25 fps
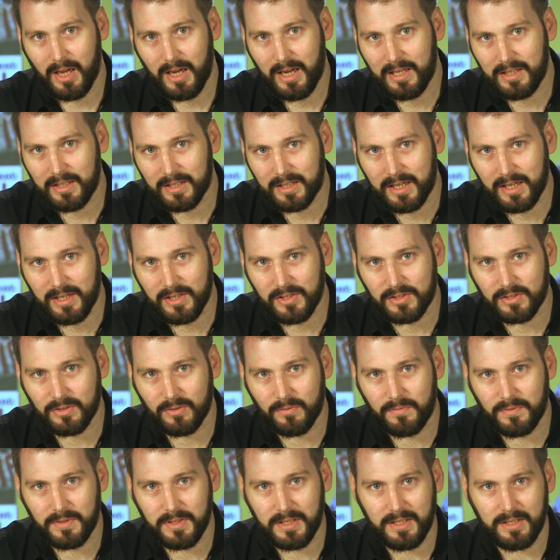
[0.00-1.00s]
In the case
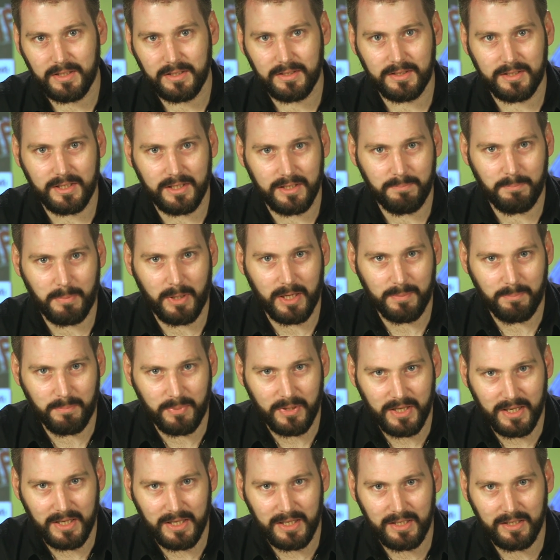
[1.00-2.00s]
of the
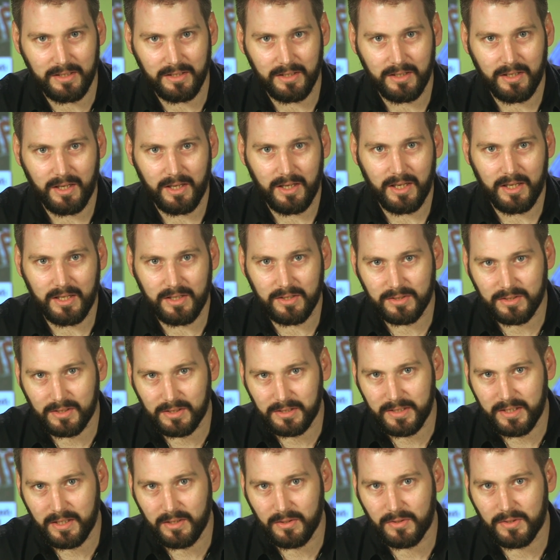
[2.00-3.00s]
TPP, it is
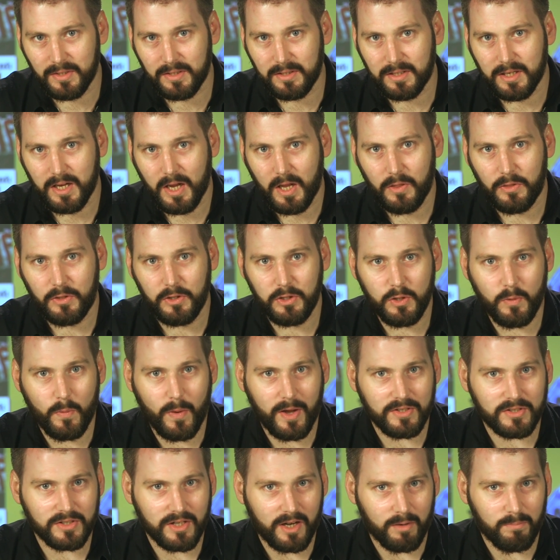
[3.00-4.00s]
clear that the
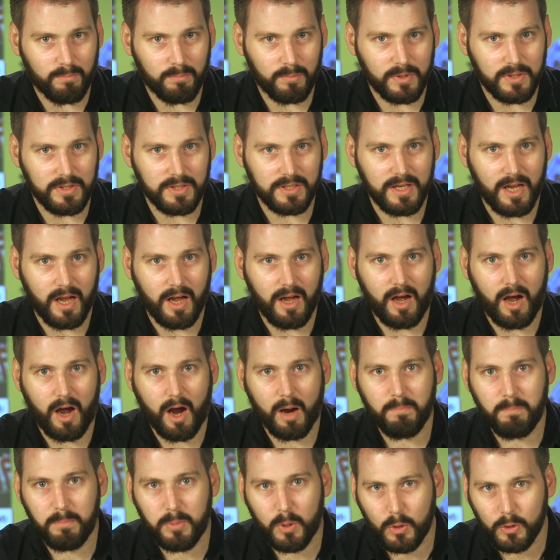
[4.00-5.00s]
US government
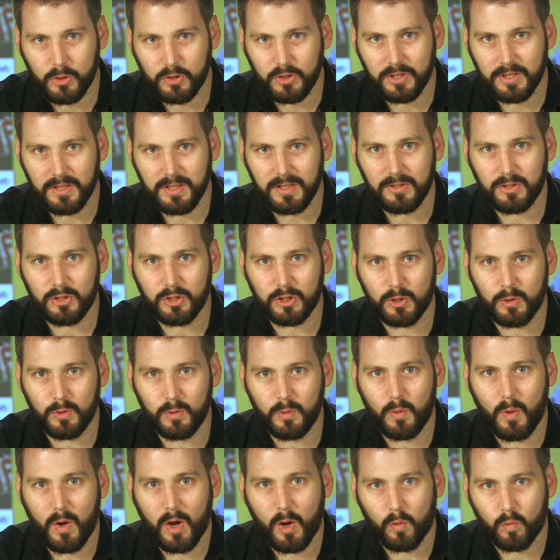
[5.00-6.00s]
are pushing
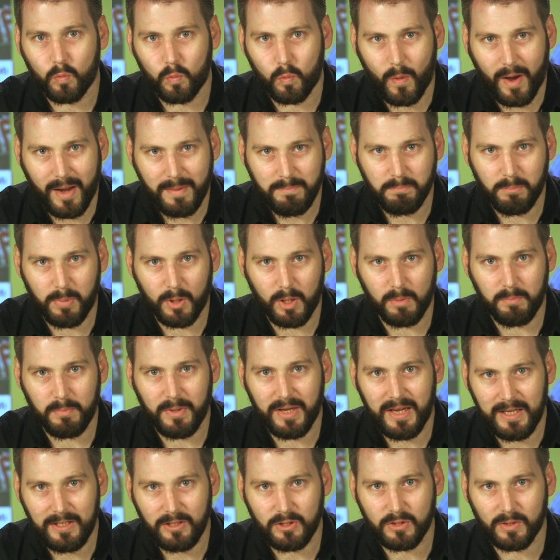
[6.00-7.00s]
to ramp up
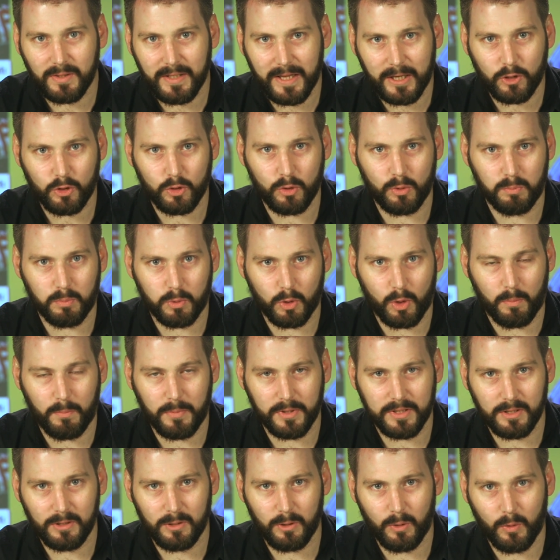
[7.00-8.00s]
intellectual
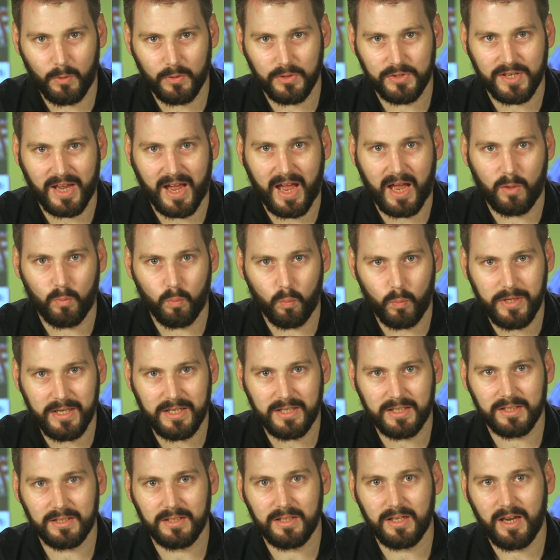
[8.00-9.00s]
property laws and
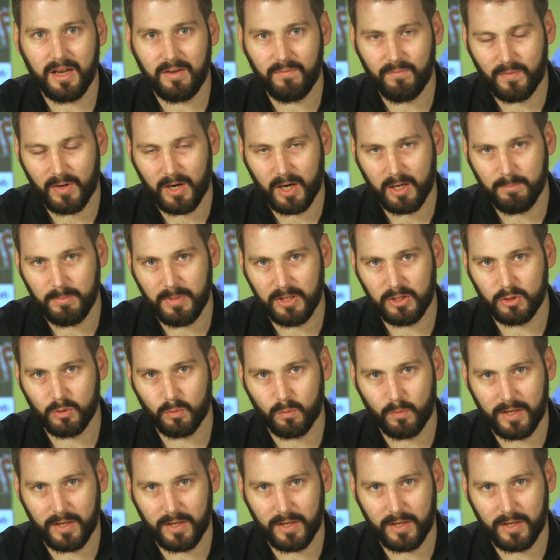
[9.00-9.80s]
weaken environmental